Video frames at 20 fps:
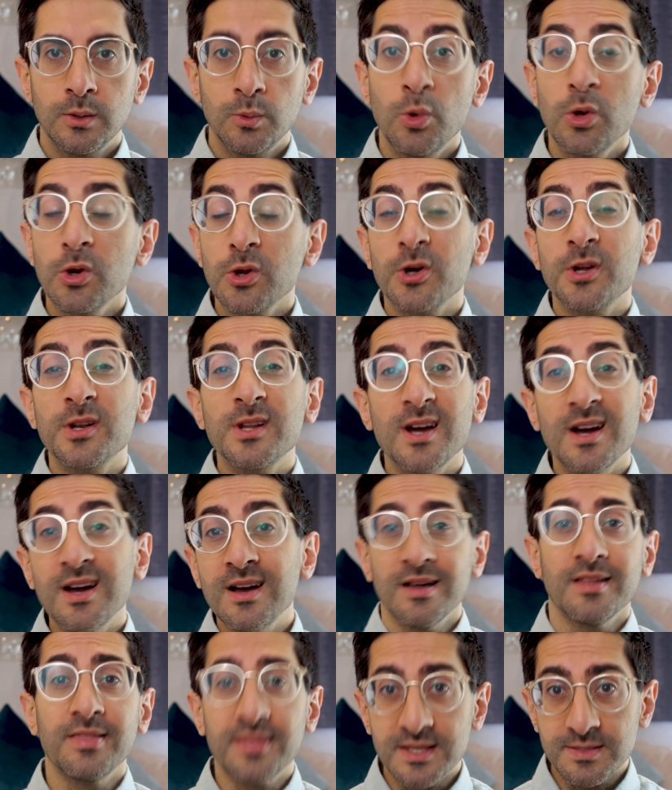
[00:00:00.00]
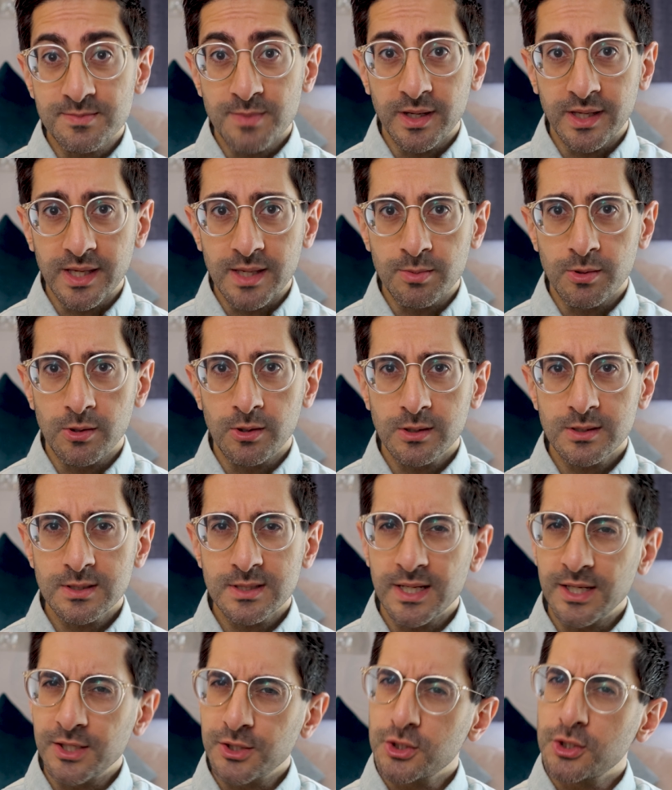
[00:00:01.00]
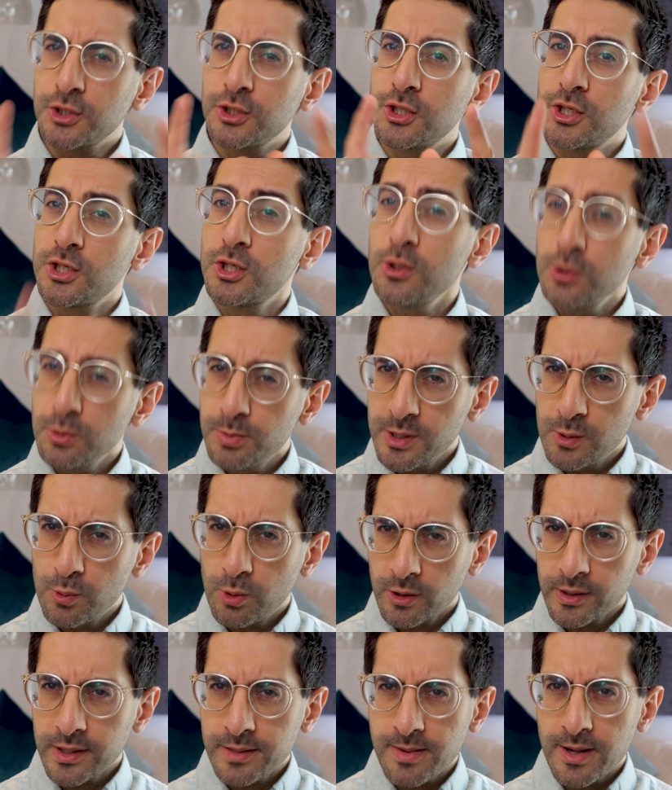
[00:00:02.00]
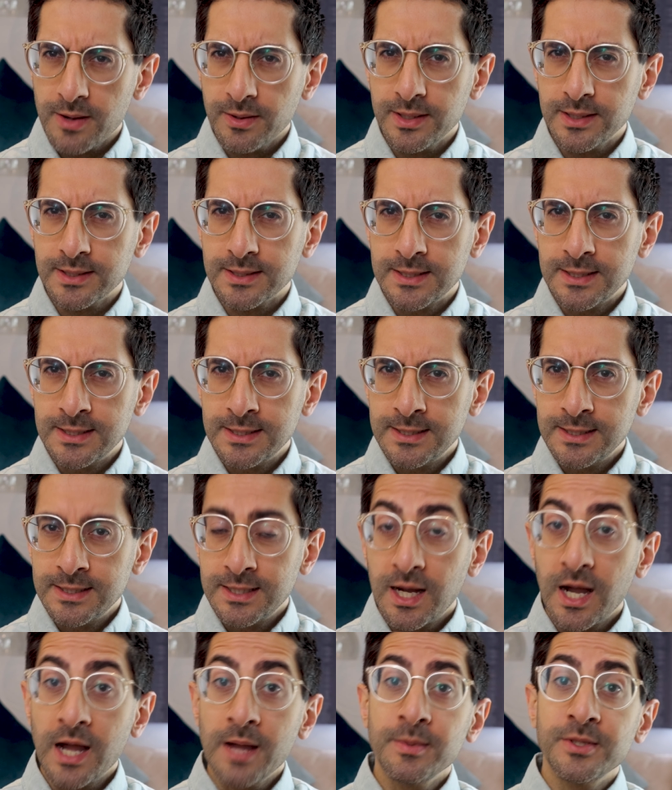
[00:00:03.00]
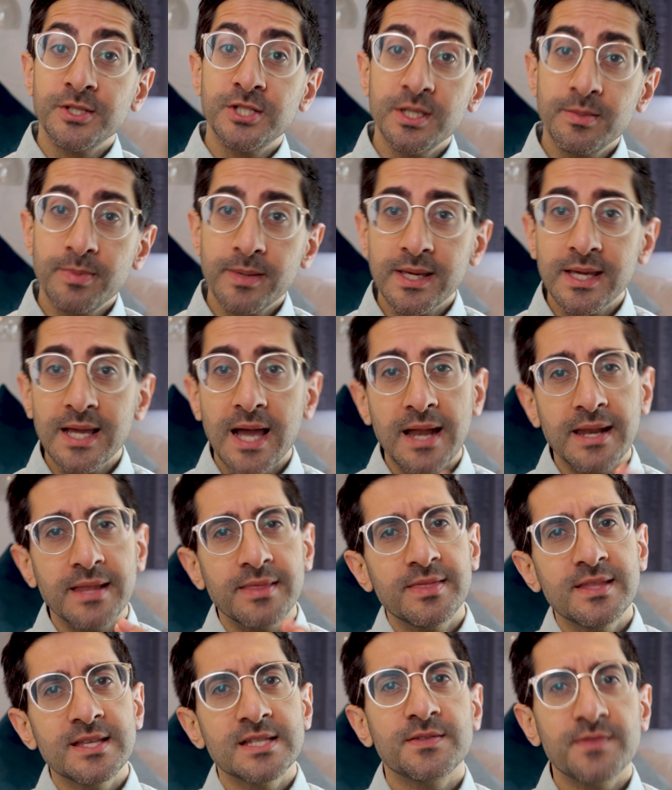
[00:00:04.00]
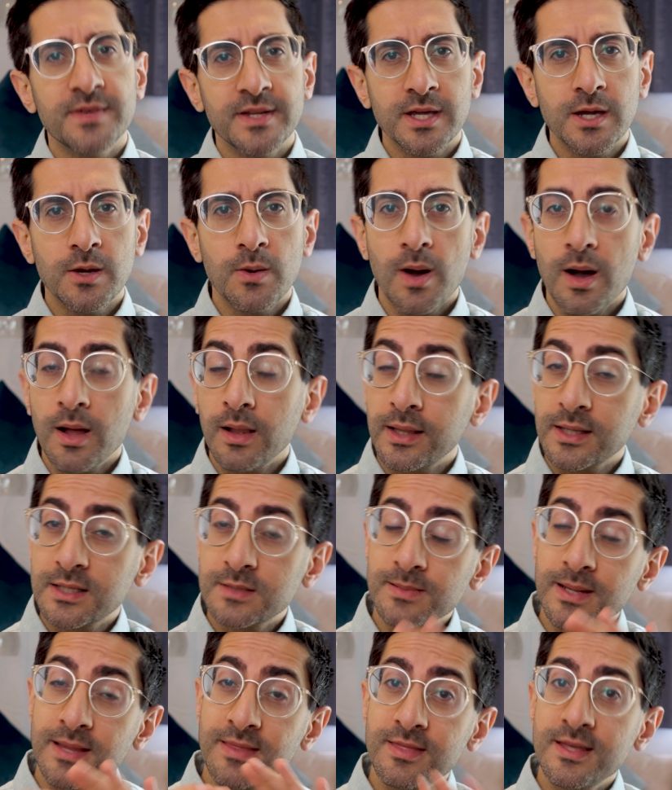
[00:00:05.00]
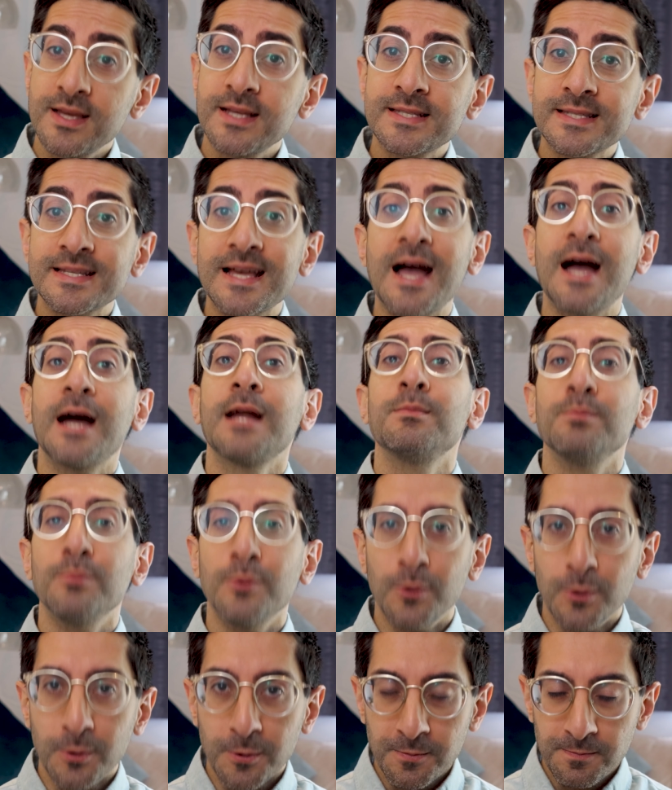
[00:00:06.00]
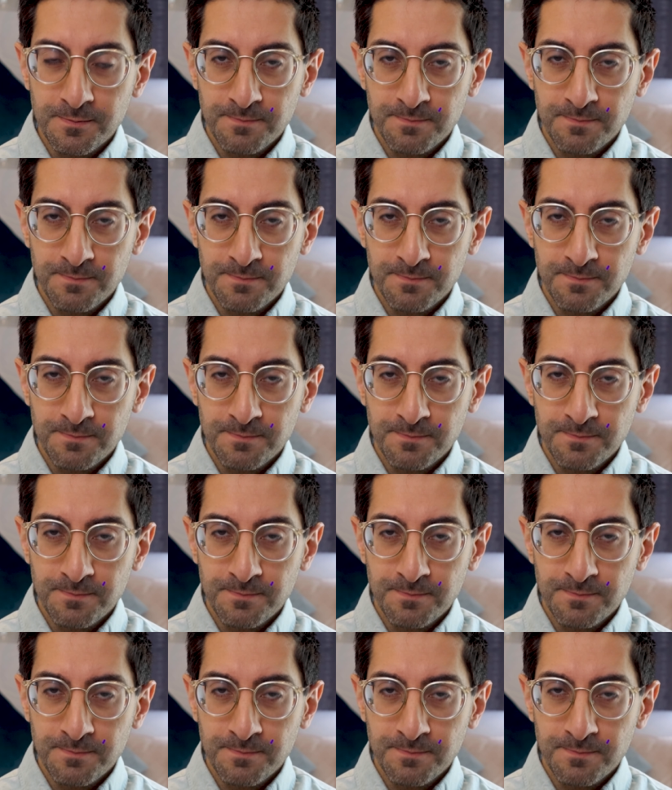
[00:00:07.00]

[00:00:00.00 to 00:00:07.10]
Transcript: What on earth is monkeypox, and should you be worried about it? I'm a GP, and in this video I'll explain this and more.